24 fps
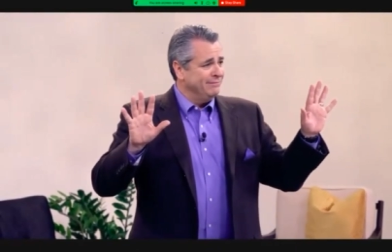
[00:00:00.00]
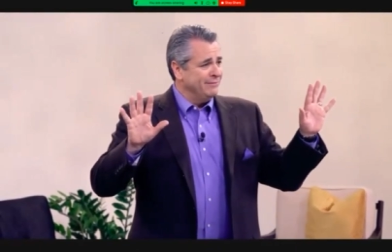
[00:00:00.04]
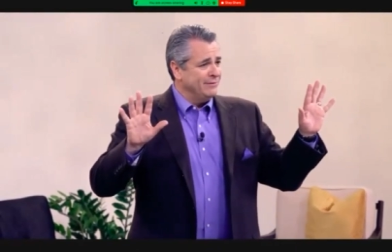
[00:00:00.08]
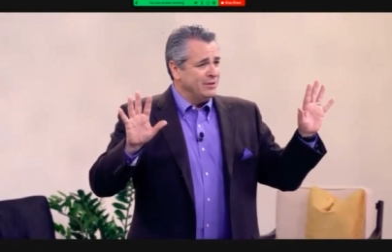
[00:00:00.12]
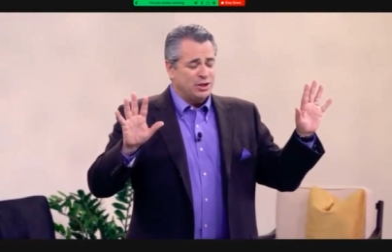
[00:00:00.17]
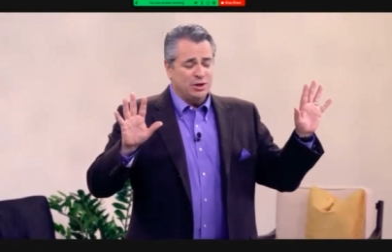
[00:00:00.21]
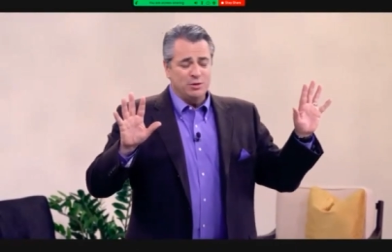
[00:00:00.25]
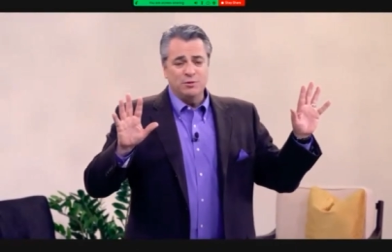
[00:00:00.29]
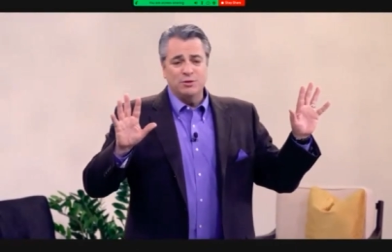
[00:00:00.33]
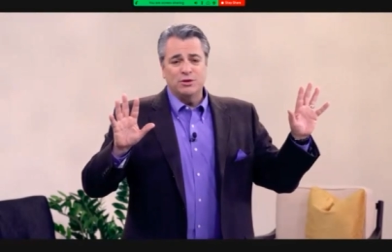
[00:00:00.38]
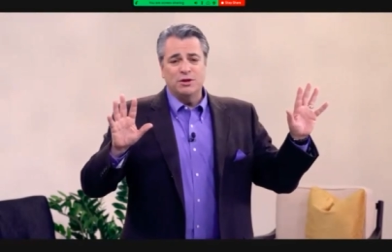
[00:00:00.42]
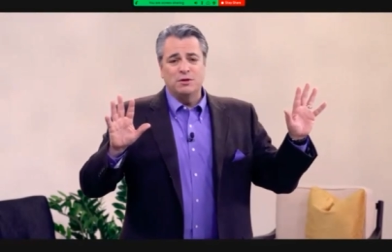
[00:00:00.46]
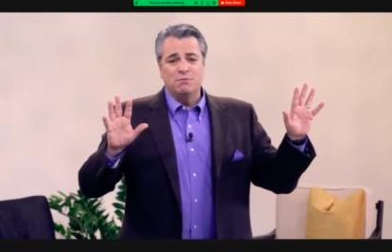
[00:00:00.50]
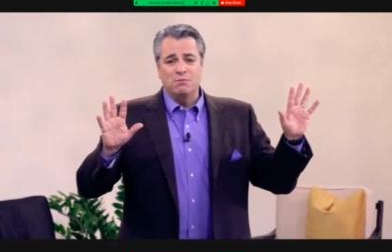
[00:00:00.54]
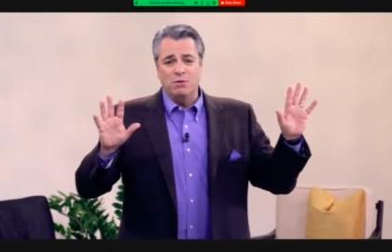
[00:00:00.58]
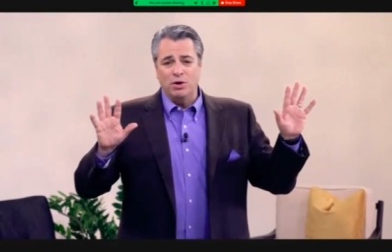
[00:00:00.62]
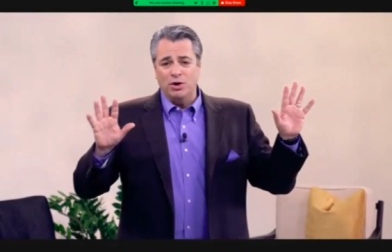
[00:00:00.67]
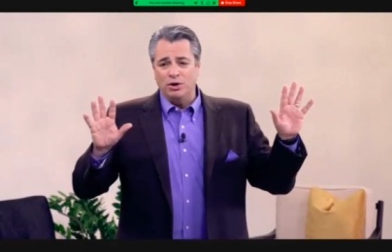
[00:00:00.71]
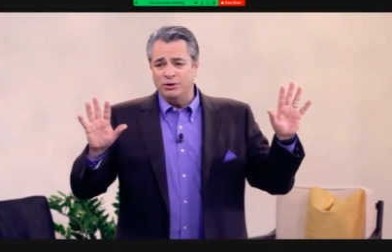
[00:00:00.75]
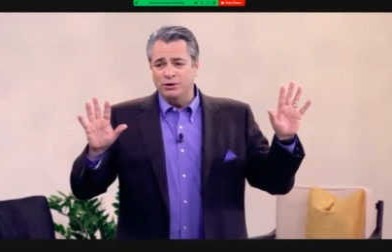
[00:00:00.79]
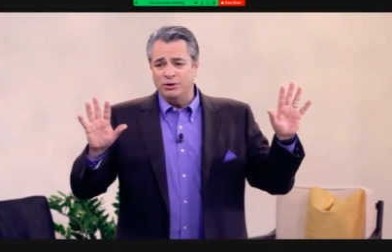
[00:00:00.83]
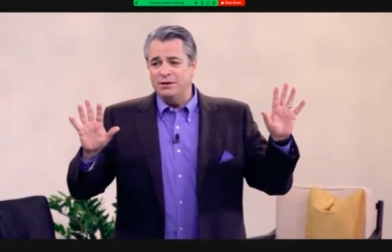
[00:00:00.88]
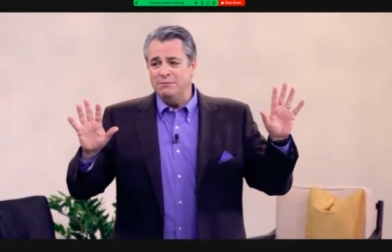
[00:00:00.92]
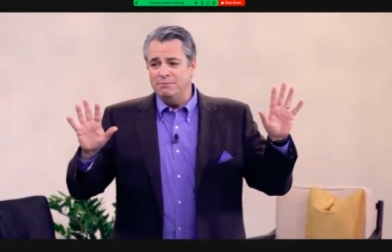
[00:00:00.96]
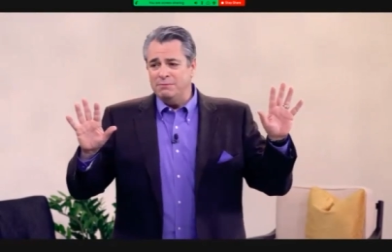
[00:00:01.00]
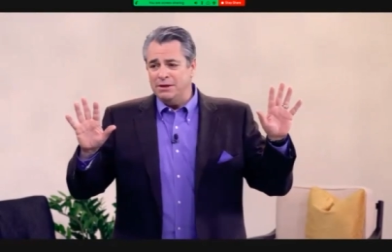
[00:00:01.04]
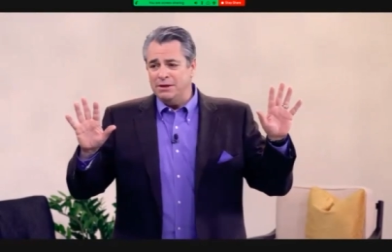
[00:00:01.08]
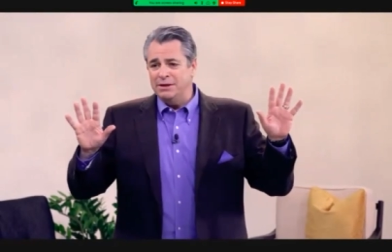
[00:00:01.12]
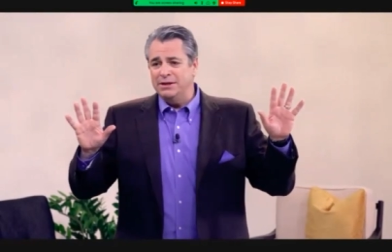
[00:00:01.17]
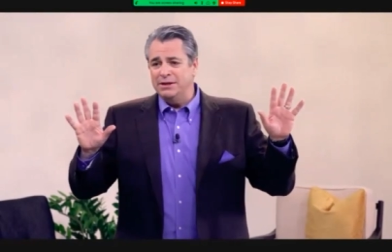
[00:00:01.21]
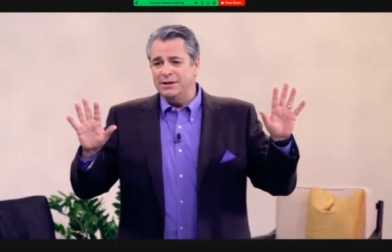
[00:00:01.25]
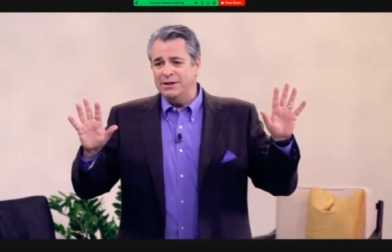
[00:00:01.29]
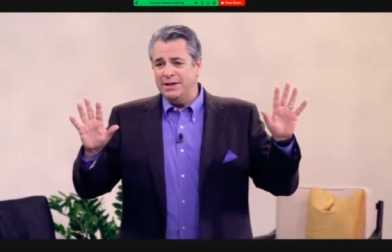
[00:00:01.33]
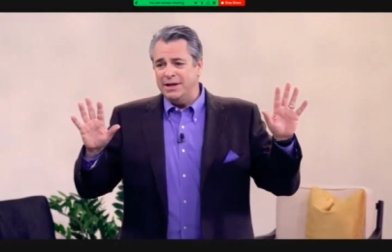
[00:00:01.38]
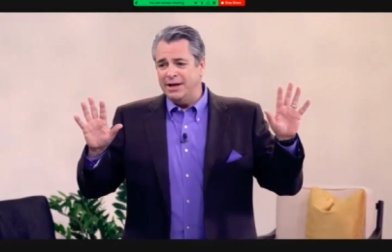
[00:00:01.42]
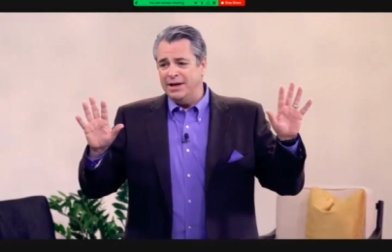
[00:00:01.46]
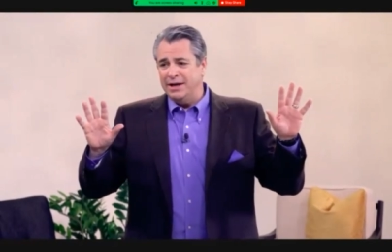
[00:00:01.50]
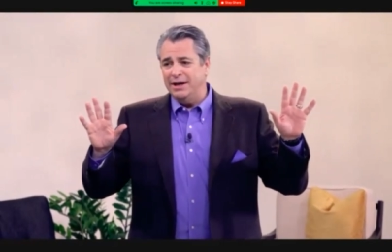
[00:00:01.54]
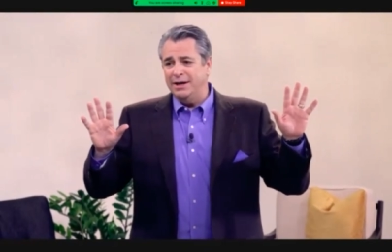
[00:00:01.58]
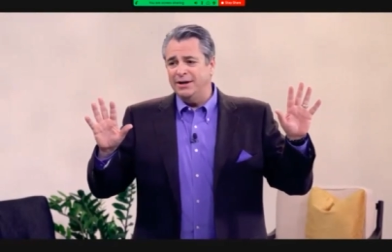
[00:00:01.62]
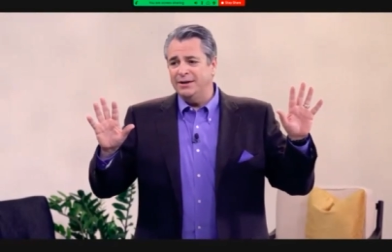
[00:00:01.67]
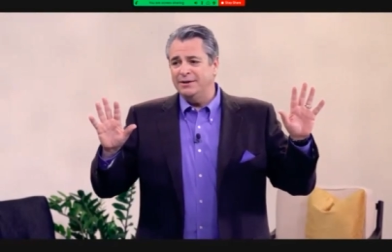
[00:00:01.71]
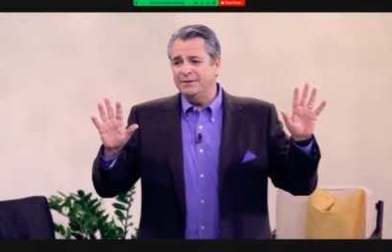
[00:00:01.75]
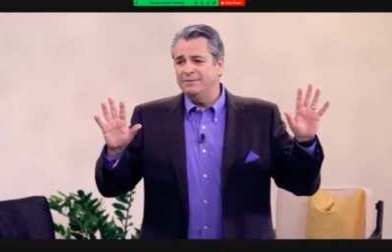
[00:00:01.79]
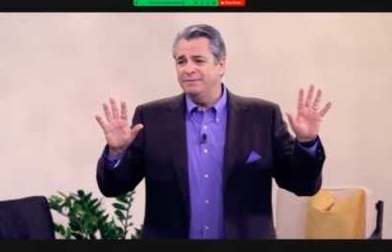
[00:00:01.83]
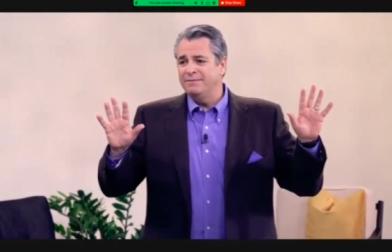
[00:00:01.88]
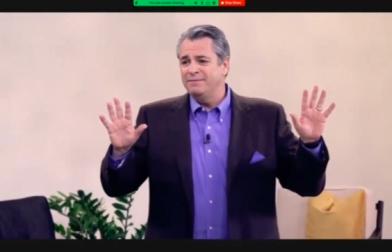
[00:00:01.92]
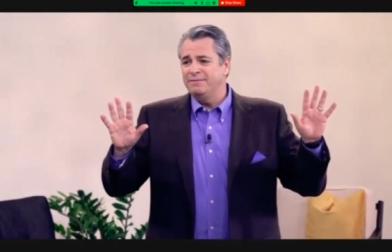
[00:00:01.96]
She was a
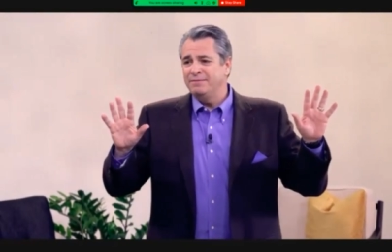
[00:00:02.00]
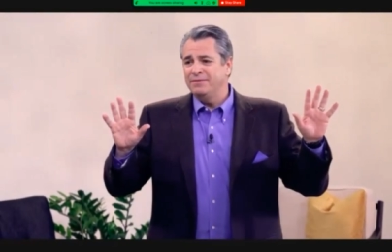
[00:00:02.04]
multi-millionaire.